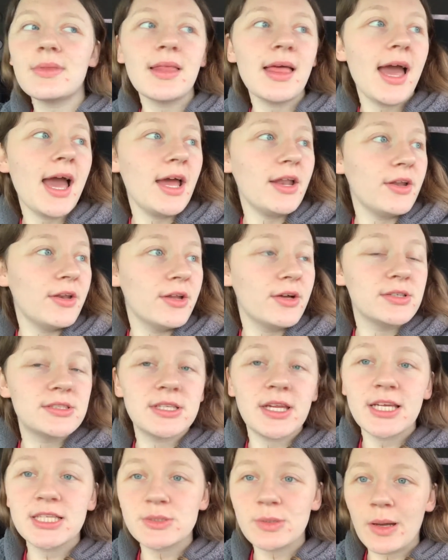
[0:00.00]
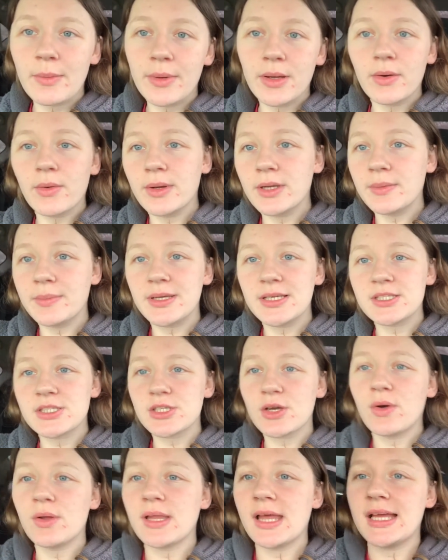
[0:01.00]
I don't know. Today's probably going to be
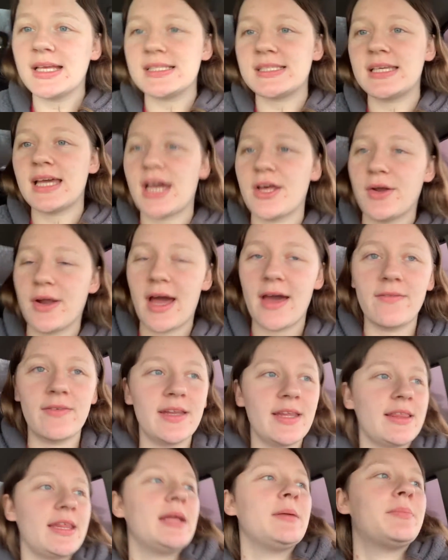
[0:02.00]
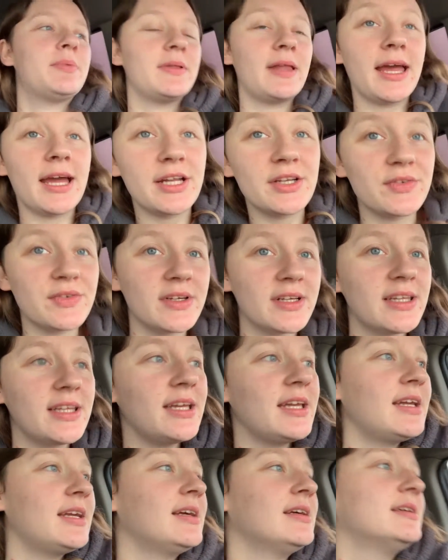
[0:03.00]
so lazy. I don't have anything planned
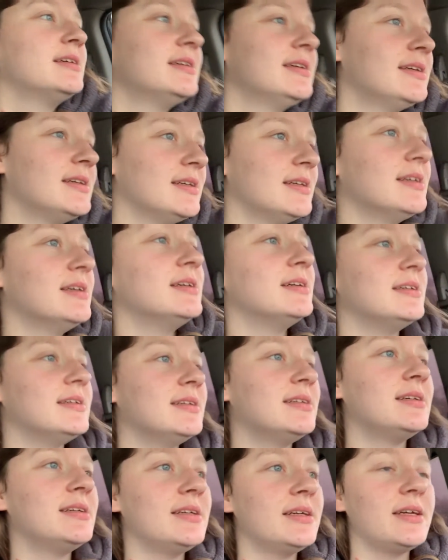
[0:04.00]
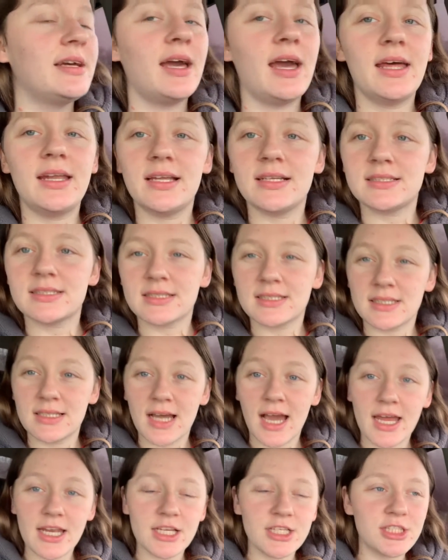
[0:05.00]
really. And it's
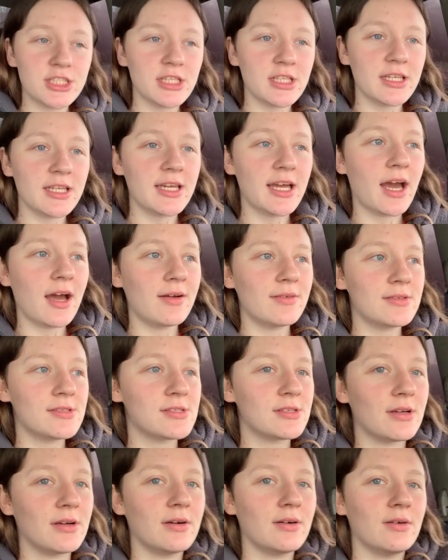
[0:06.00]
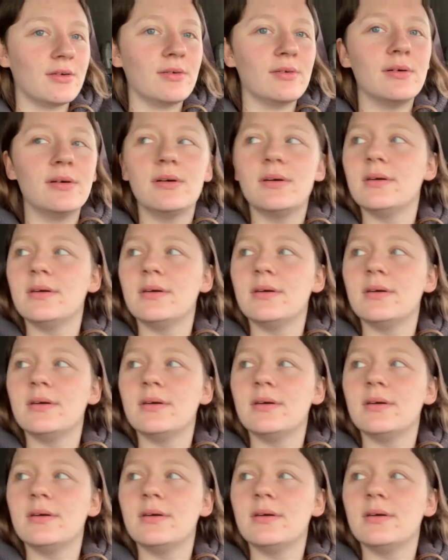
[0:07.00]
kind of chilly out, so